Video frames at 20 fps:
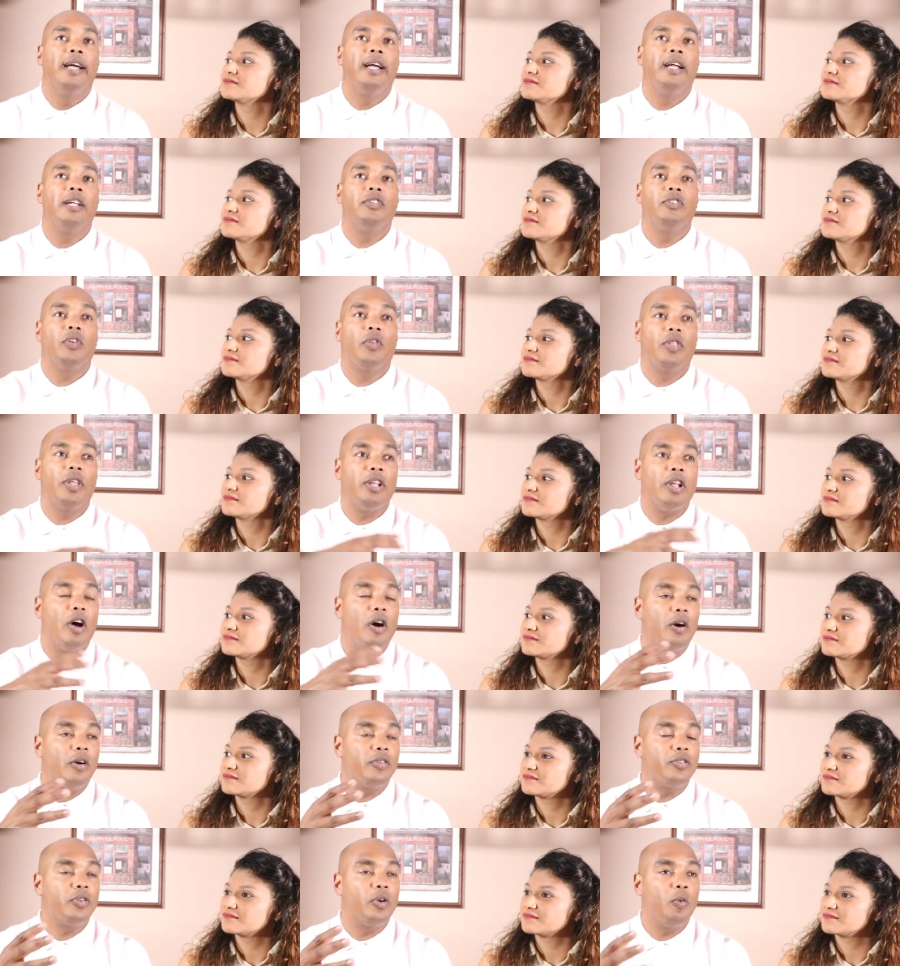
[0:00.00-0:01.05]
Speaker 1: And so
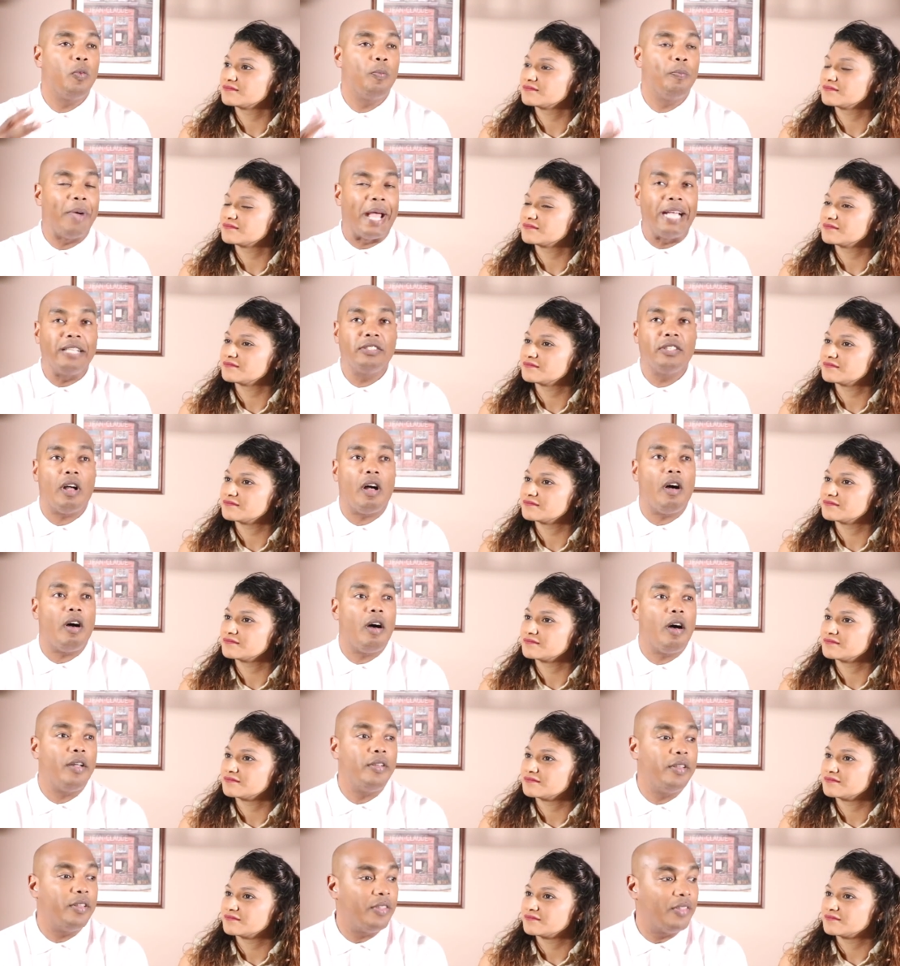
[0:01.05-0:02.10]
then, so based
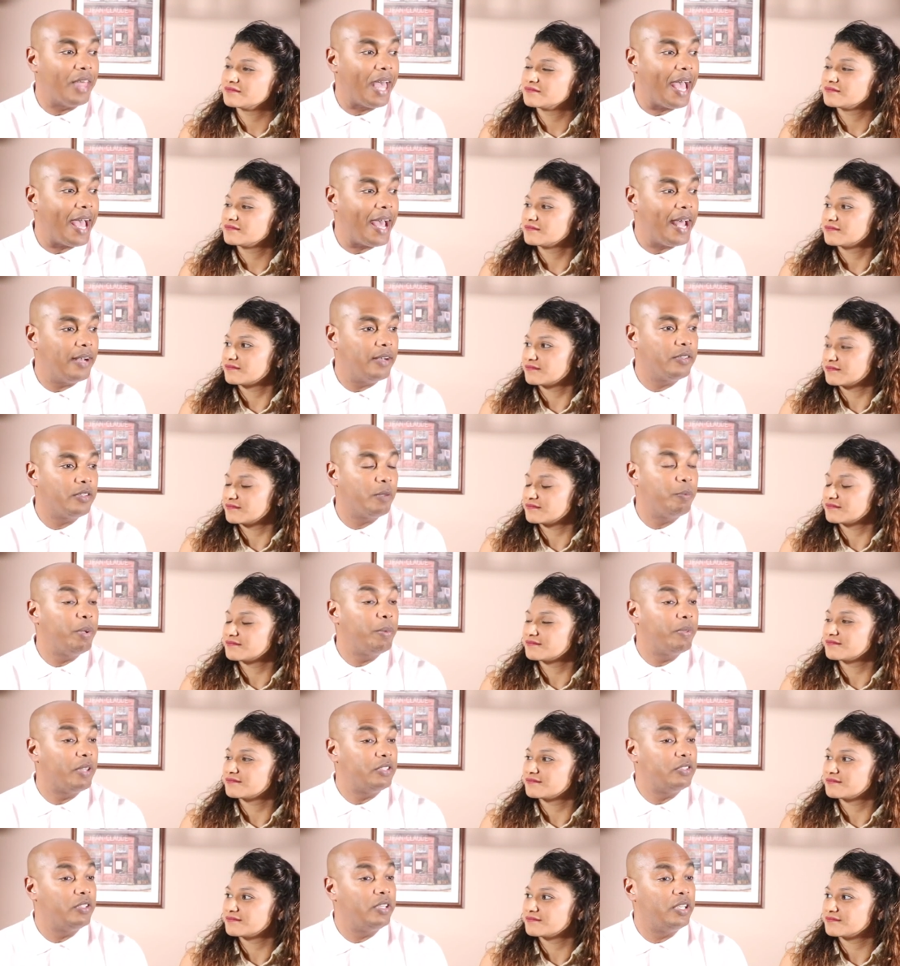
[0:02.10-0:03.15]
on that, the people
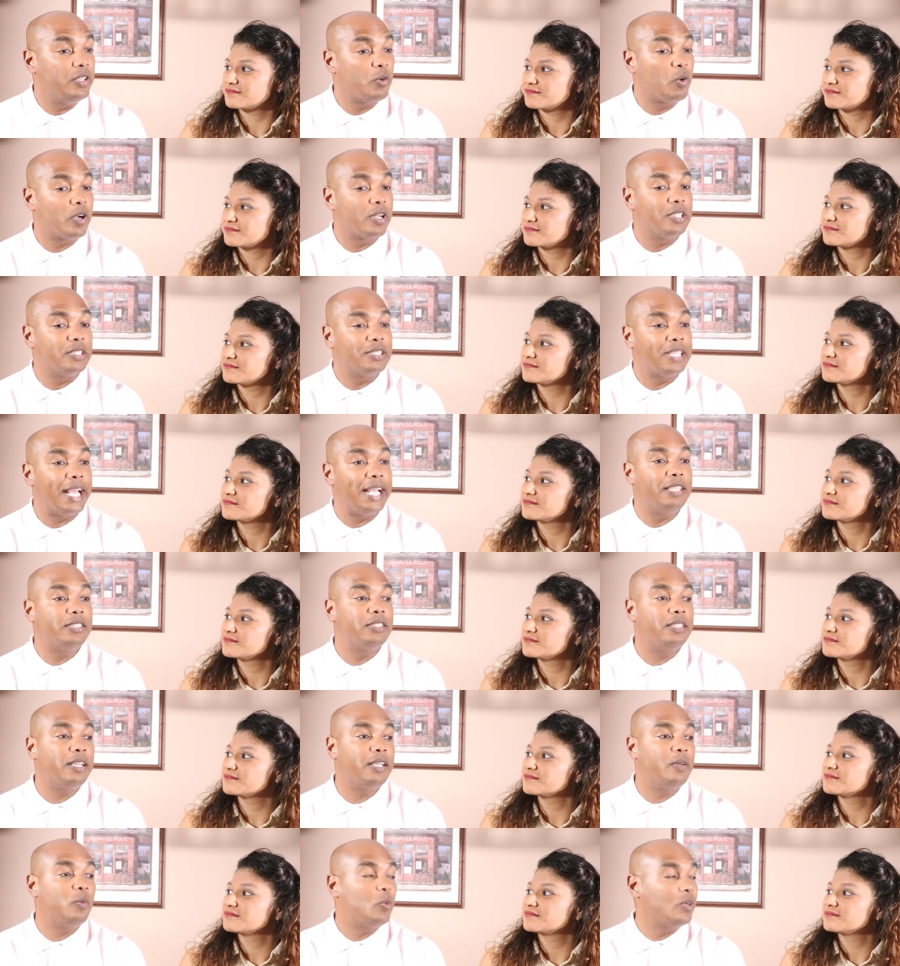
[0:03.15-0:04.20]
that you need in your
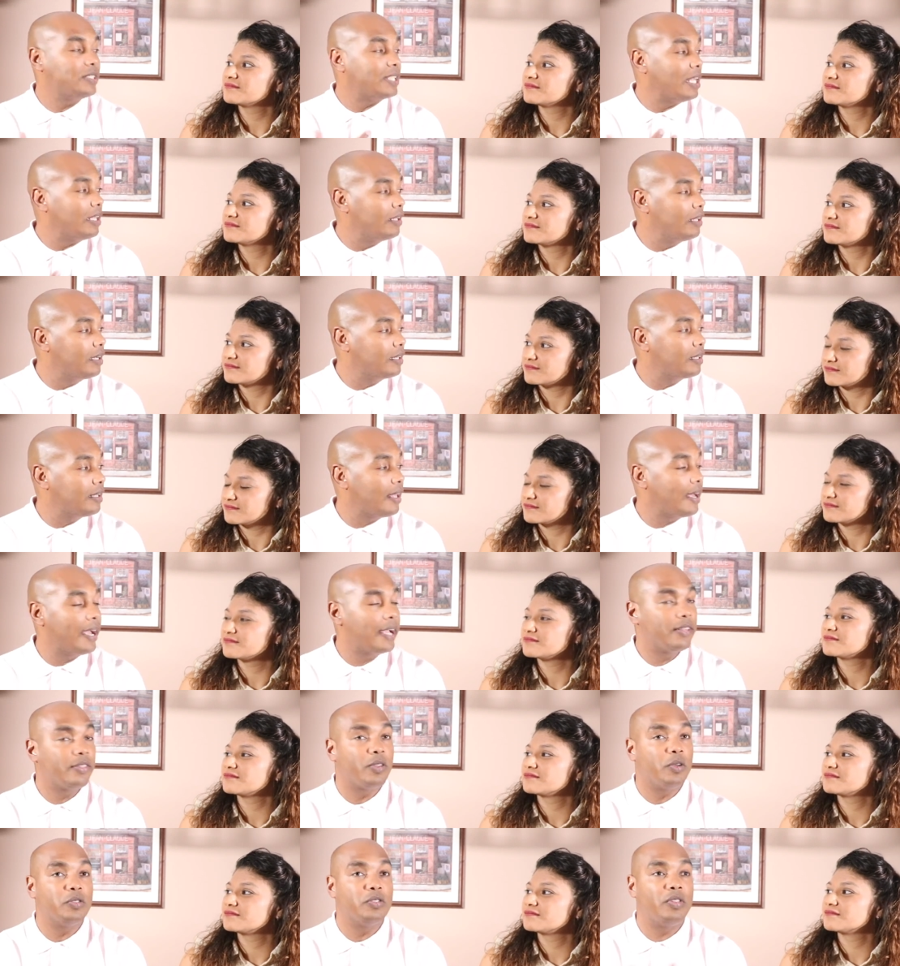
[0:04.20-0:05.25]
organization, what does that look
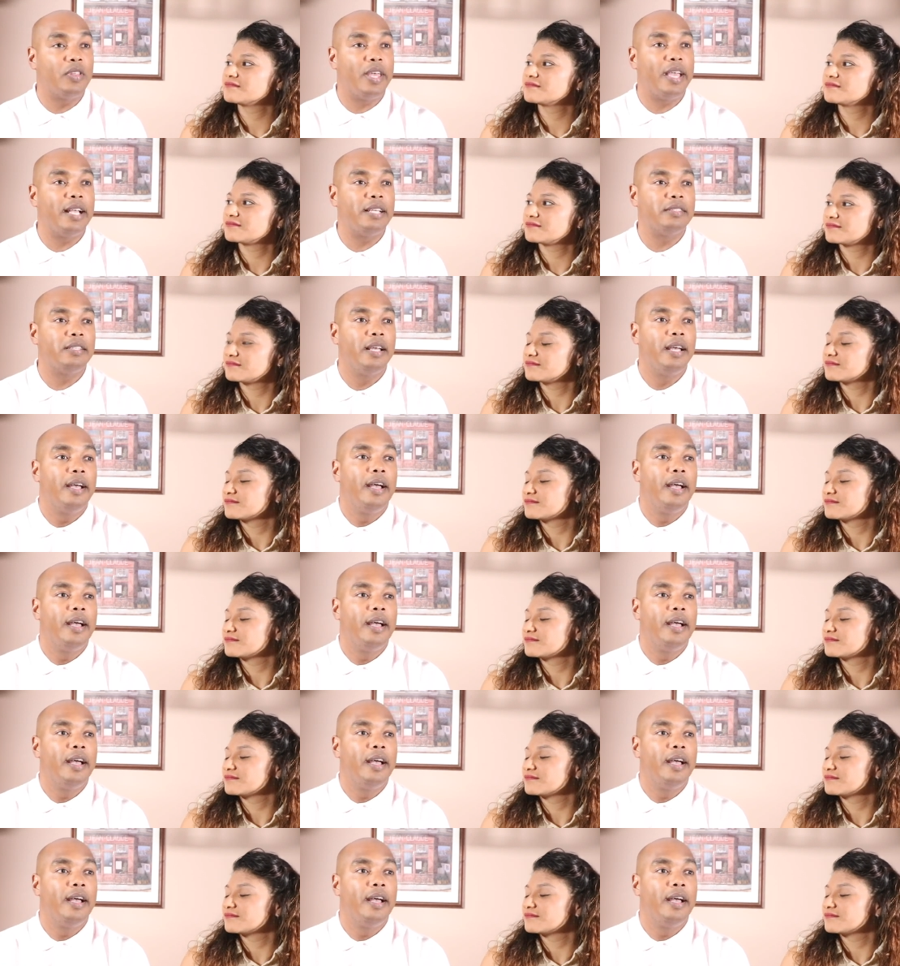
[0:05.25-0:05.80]
like, those things,